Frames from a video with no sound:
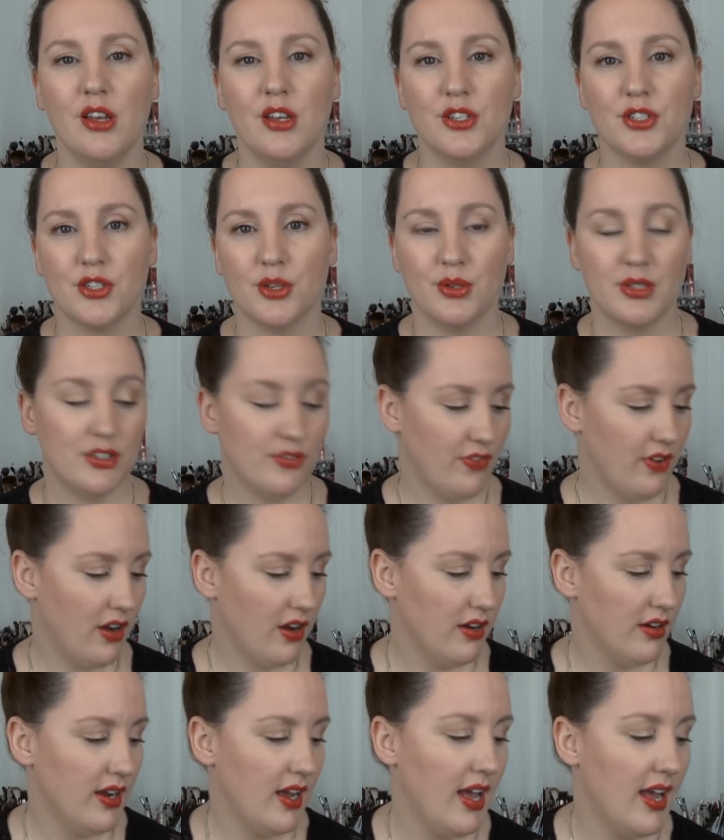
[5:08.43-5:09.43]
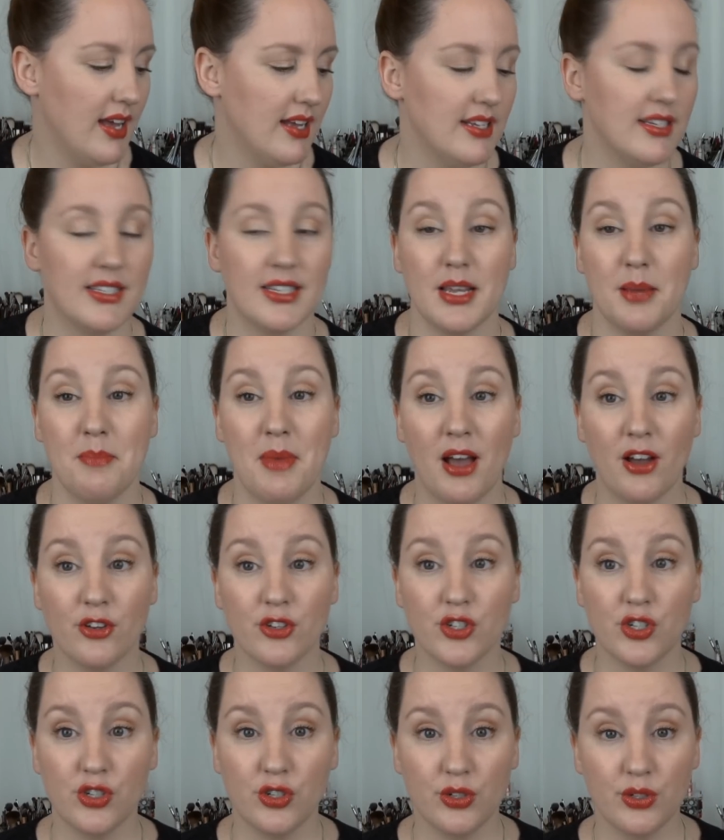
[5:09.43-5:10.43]
So as far as the
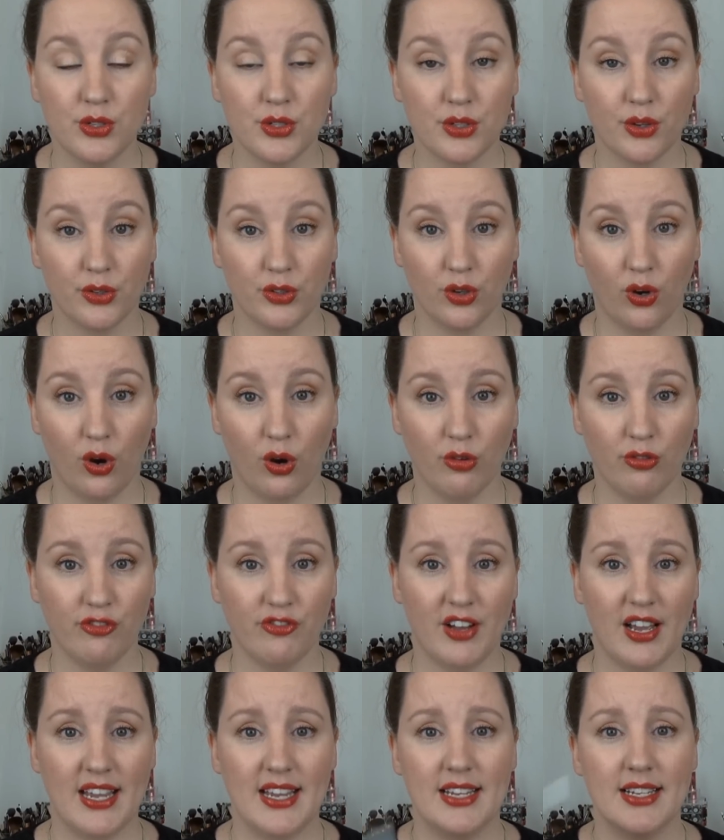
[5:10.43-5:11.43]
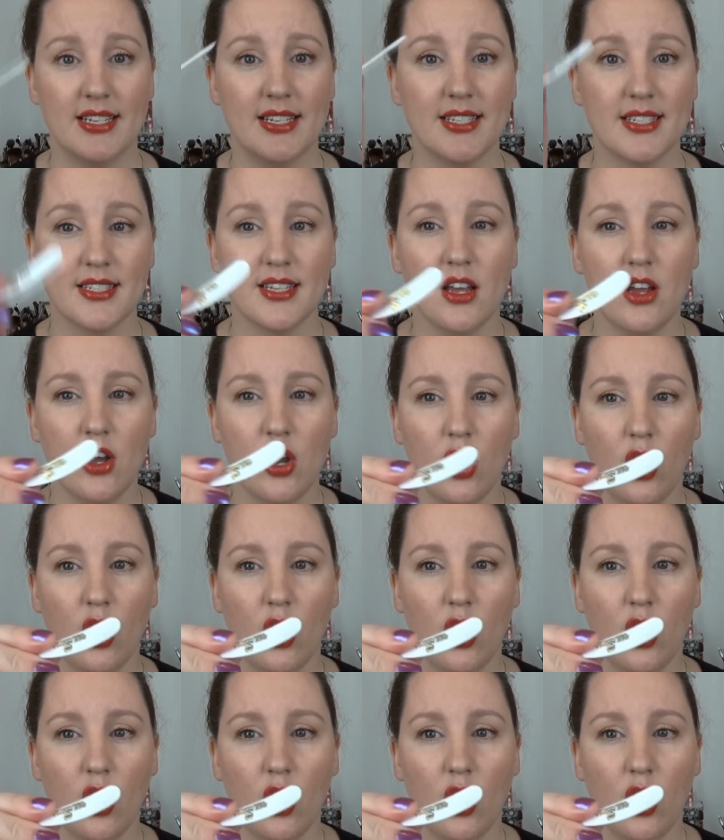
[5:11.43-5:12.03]
amount to use on your whole face,